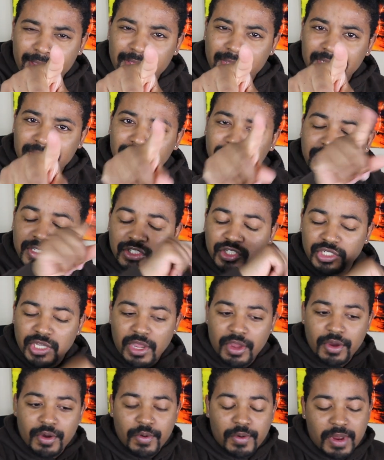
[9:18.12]
It's like a
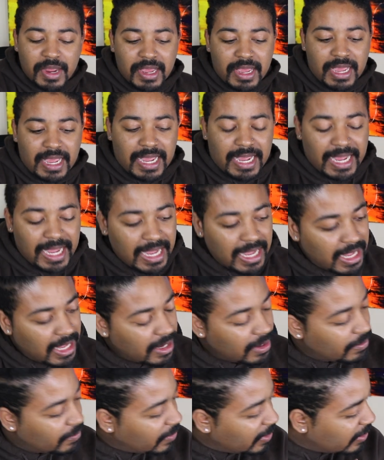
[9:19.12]
show.
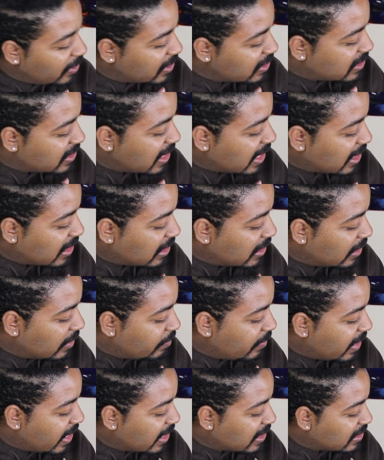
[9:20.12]
Ah, what is that
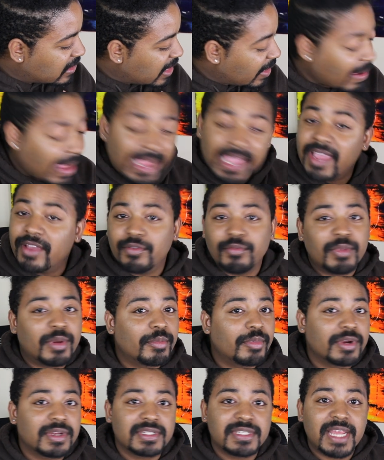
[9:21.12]
man's name? I can't
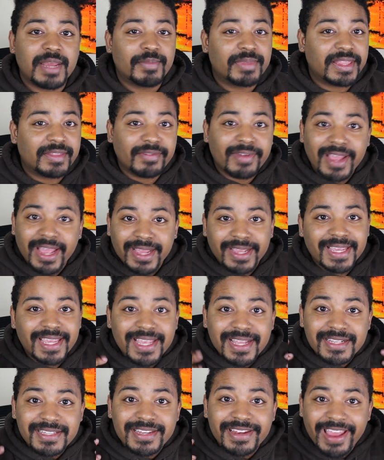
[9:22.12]
remember his name, but they've got
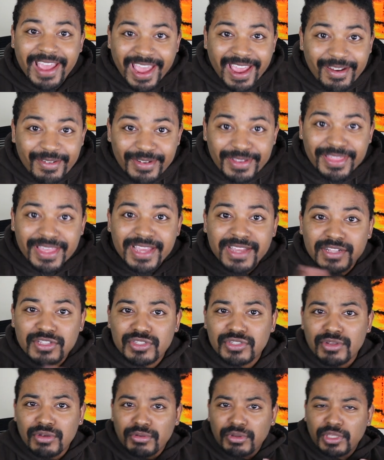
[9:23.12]
kids and everything.
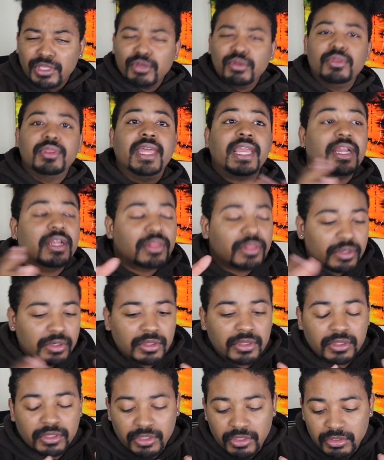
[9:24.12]
It's so cute. They are
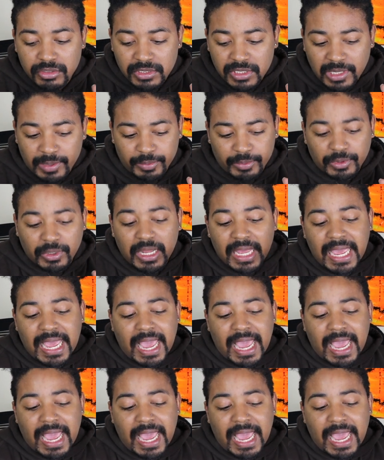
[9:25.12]
literally the cutest couple.